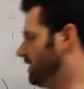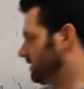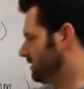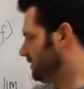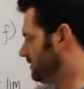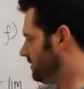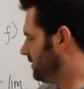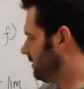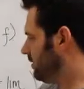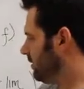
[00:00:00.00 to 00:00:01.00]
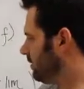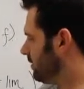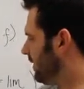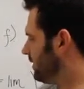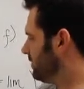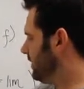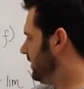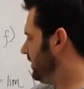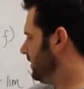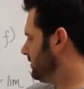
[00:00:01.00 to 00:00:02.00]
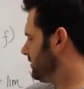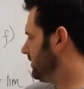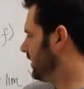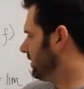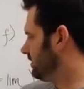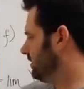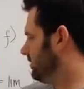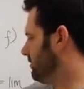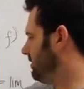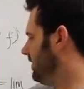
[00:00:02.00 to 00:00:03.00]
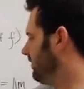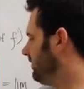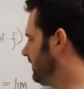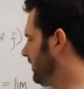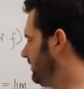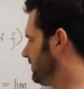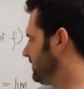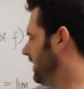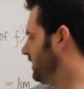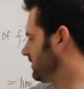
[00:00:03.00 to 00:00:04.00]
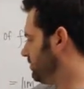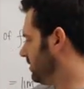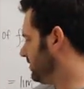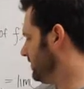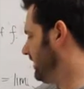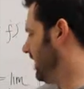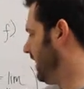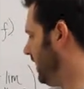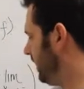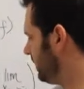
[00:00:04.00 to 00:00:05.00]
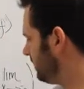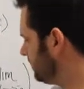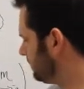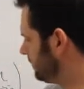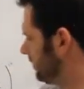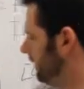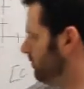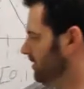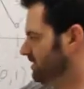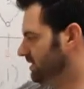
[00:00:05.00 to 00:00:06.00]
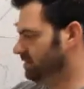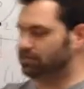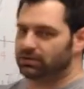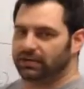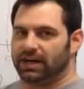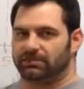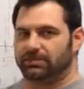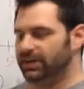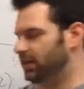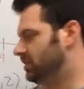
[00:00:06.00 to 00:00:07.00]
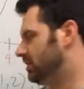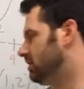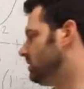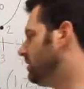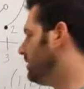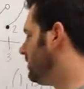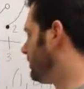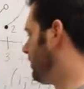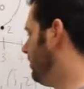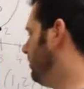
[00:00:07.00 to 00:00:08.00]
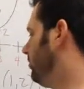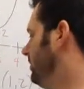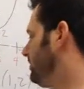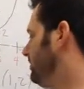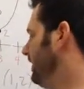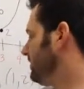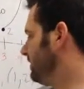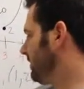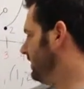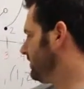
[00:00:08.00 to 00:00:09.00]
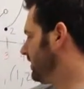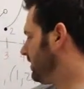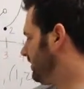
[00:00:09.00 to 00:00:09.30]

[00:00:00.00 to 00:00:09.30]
checklist, or third item, is as a limit of f of x, as x approaches a, it must equal f of a. So, which basically means that the